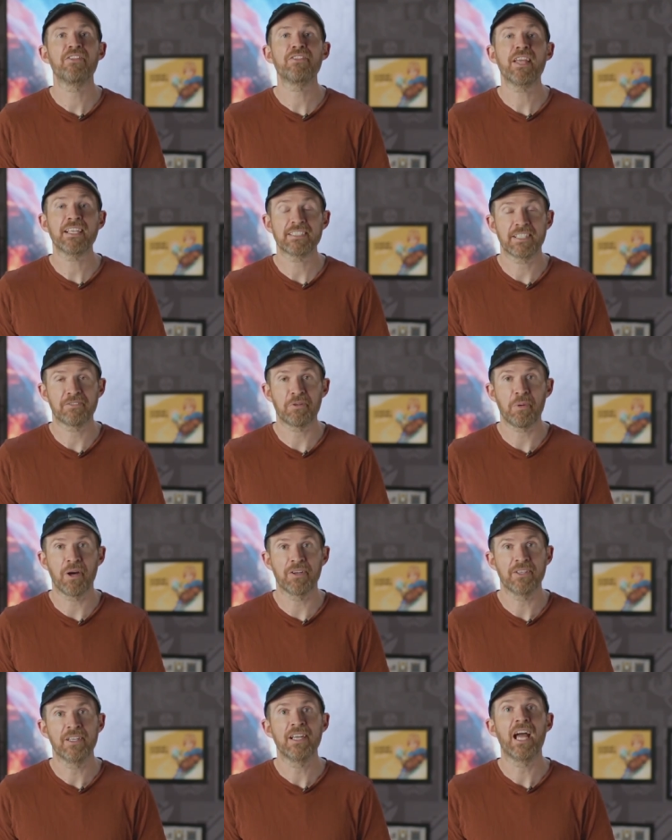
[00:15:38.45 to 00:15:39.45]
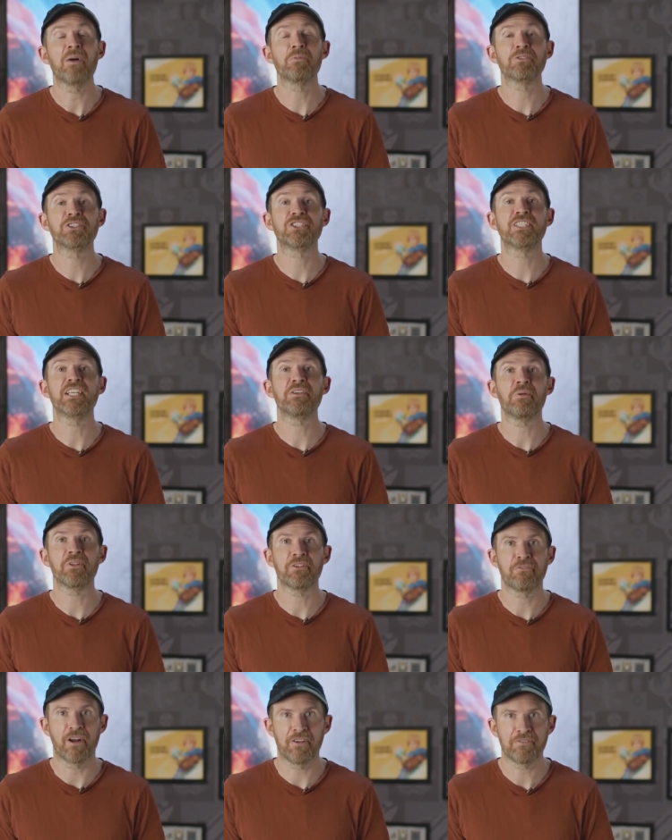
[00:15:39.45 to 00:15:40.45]
Thanks everyone, and we'll see you
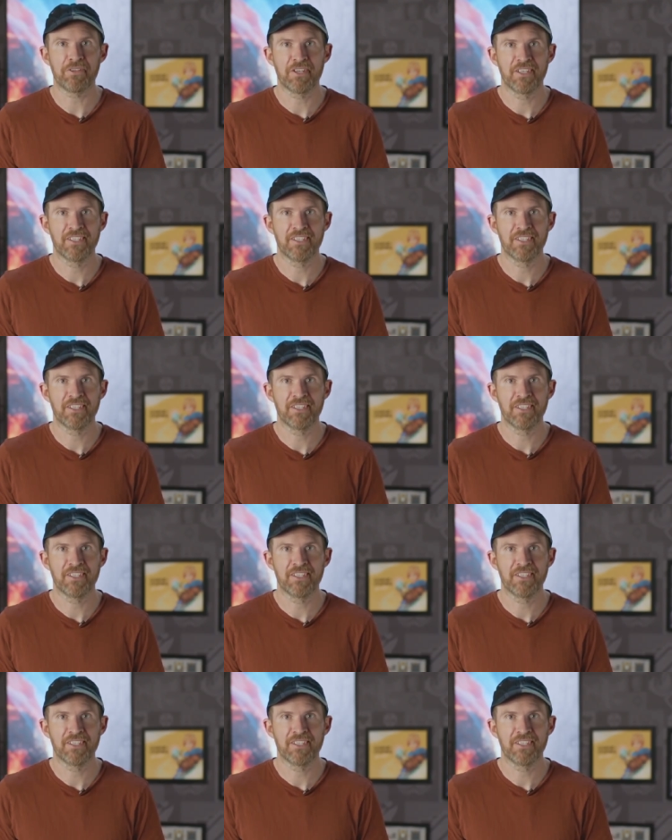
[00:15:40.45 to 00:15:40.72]
on the Rift.